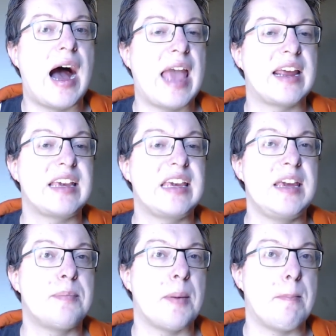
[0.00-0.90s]
and I
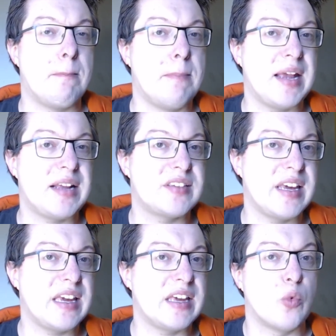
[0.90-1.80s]
keep
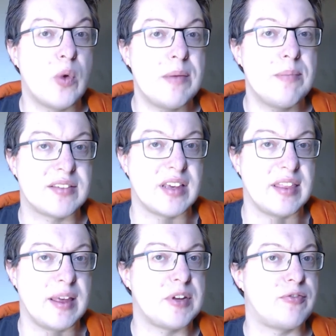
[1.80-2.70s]
mixing and remixing
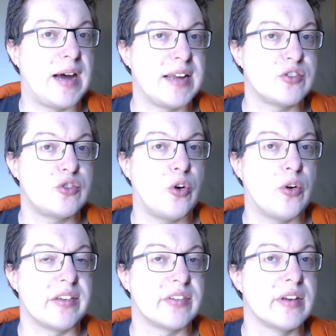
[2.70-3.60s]
them to find
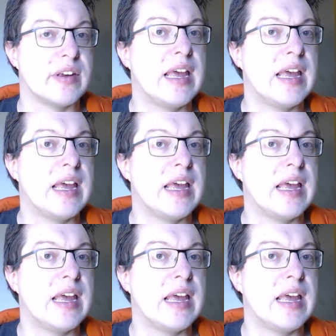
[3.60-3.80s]
stories.